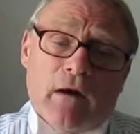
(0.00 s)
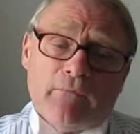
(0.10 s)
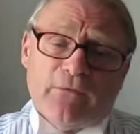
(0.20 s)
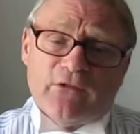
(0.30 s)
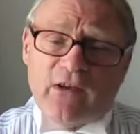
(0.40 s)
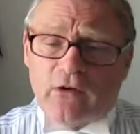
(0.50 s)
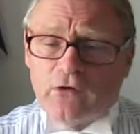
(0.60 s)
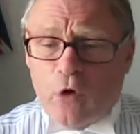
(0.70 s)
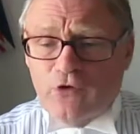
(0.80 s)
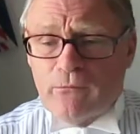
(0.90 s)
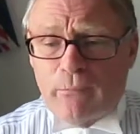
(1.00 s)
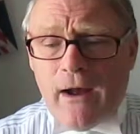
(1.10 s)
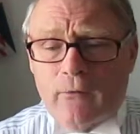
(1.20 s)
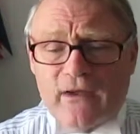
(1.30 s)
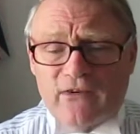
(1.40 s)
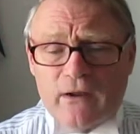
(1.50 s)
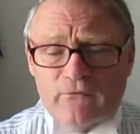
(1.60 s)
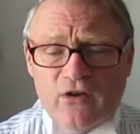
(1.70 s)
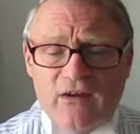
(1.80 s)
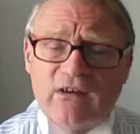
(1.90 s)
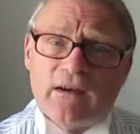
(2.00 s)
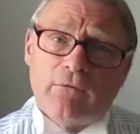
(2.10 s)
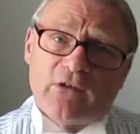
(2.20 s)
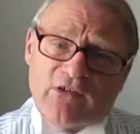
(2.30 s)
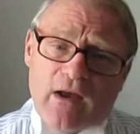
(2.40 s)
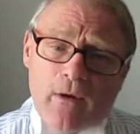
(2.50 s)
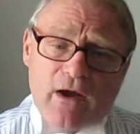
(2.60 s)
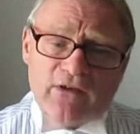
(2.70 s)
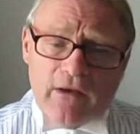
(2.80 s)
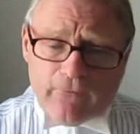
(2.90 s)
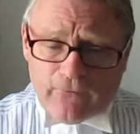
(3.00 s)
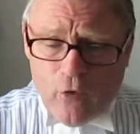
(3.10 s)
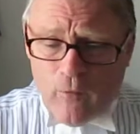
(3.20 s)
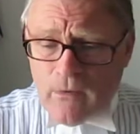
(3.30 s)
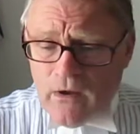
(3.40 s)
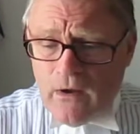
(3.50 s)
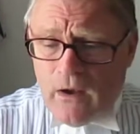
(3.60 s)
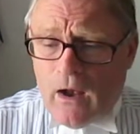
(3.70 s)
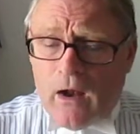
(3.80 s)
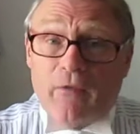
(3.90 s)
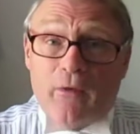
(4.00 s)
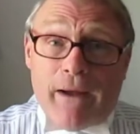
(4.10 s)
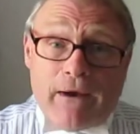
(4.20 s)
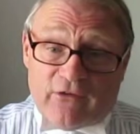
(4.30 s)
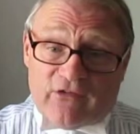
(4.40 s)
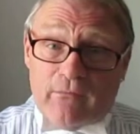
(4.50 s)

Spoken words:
I've said a lot about that, and I've tried to give you some idea from the Barrister